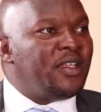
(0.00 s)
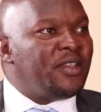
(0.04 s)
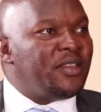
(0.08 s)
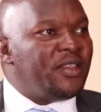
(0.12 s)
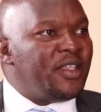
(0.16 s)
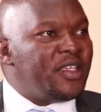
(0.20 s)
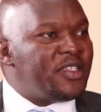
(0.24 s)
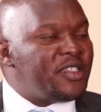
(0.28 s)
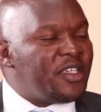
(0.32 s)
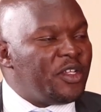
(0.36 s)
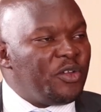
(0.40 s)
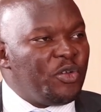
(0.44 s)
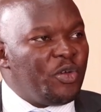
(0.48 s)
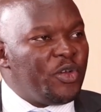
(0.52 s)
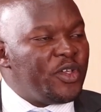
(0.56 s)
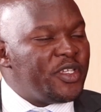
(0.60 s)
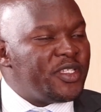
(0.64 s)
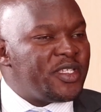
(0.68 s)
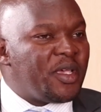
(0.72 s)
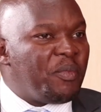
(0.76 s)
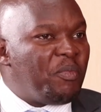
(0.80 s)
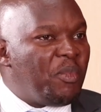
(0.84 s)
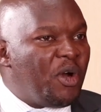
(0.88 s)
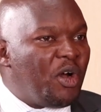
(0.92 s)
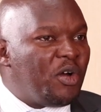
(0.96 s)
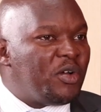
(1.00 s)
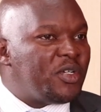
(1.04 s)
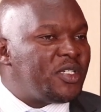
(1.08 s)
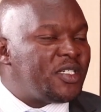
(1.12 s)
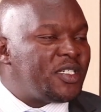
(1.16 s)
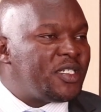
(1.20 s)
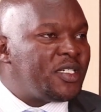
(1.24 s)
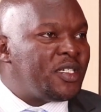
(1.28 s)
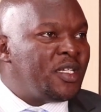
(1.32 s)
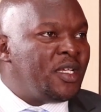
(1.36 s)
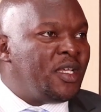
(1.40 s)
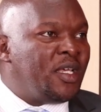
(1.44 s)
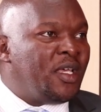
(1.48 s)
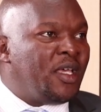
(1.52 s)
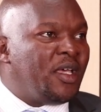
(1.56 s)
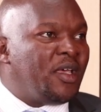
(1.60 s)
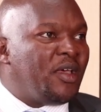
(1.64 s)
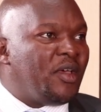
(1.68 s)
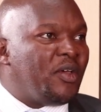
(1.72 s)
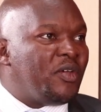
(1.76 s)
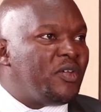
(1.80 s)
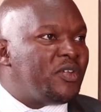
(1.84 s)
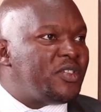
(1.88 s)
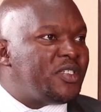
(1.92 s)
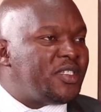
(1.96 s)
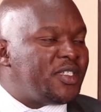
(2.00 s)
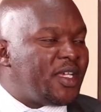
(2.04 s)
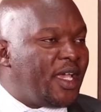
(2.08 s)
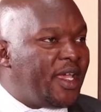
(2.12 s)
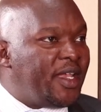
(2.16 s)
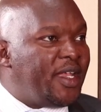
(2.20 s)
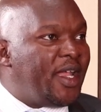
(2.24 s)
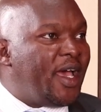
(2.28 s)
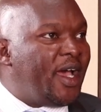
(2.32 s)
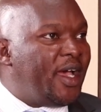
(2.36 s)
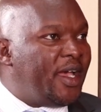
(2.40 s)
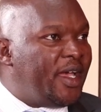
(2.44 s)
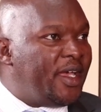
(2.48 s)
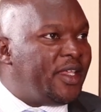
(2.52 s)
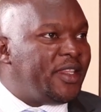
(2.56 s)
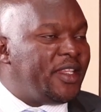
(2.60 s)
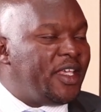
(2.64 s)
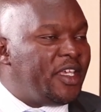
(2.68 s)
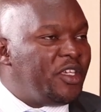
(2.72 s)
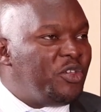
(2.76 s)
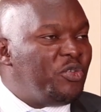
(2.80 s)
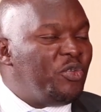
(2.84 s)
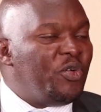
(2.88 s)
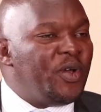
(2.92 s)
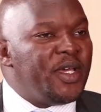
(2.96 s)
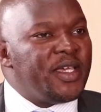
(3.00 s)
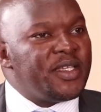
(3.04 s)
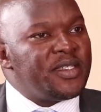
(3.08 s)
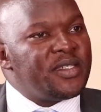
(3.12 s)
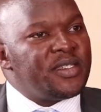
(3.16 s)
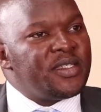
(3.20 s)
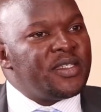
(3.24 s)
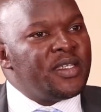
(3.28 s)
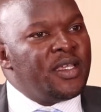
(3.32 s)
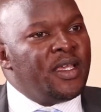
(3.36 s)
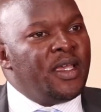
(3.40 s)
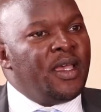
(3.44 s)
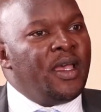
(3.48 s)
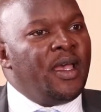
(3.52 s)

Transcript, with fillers: Yeah. There's a noise about China, China and the U.S.